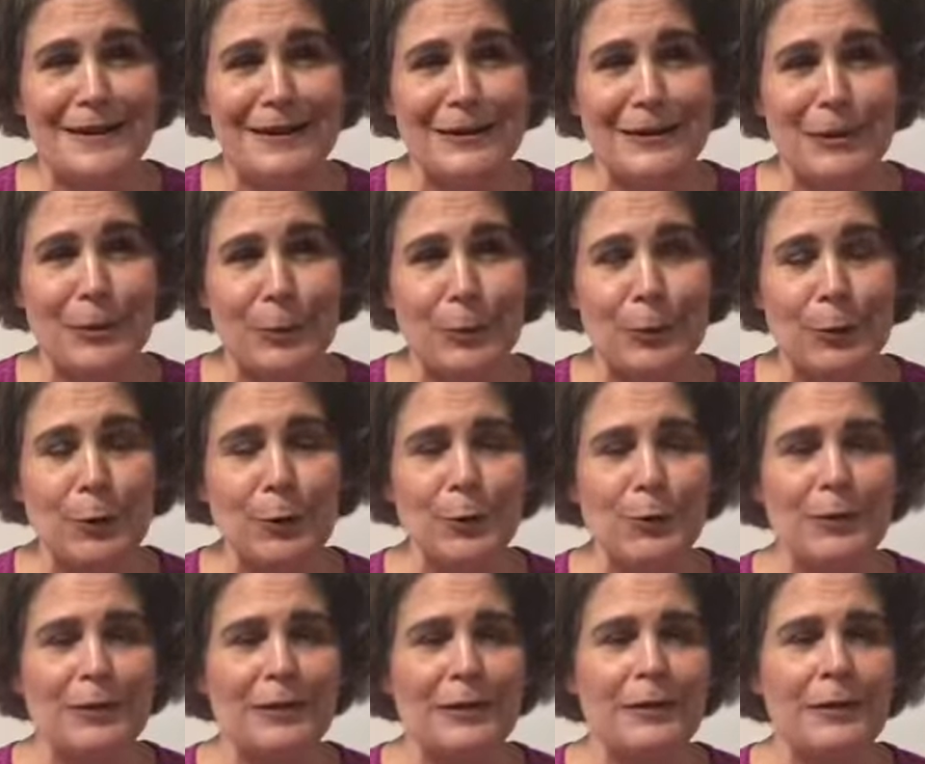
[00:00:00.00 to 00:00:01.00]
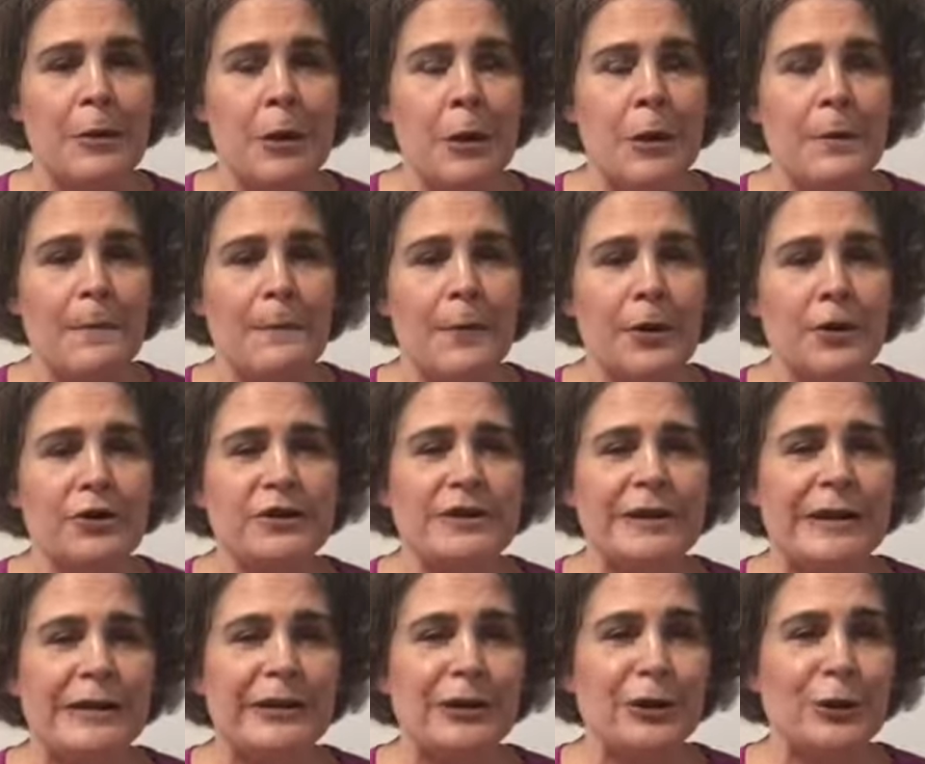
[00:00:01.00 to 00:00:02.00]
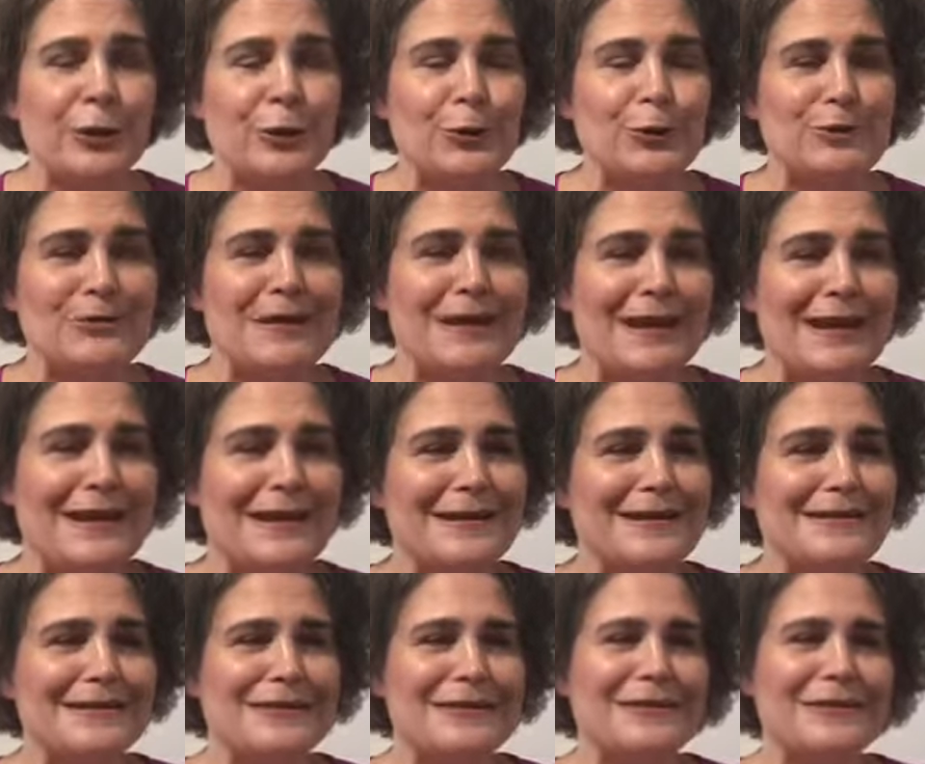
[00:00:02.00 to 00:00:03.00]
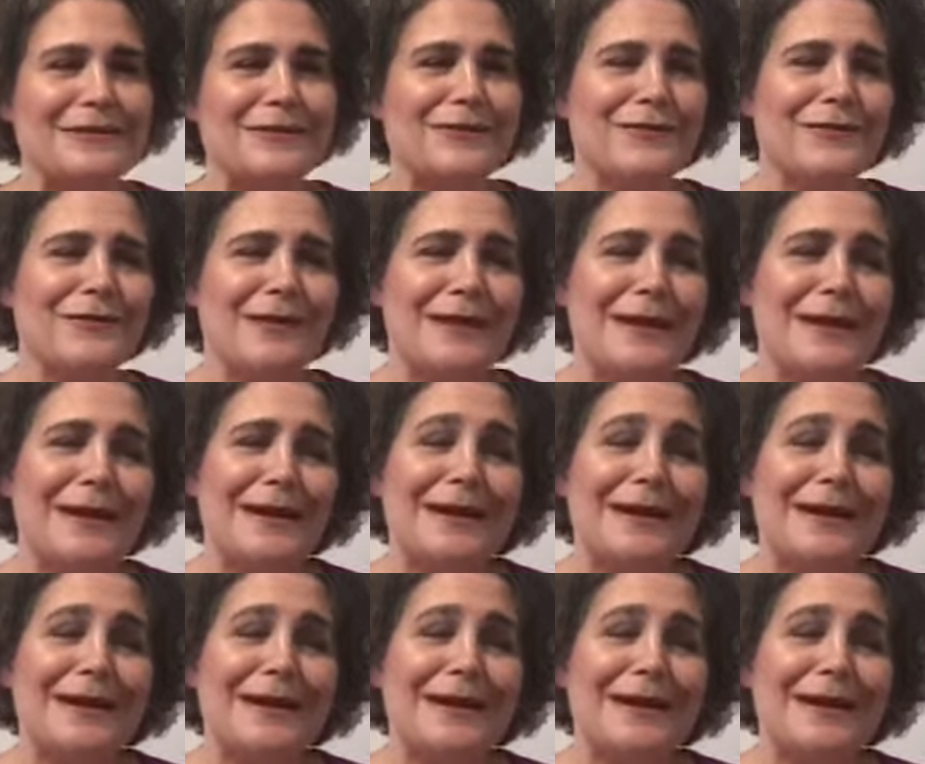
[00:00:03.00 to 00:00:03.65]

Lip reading: I don't know the particulars as of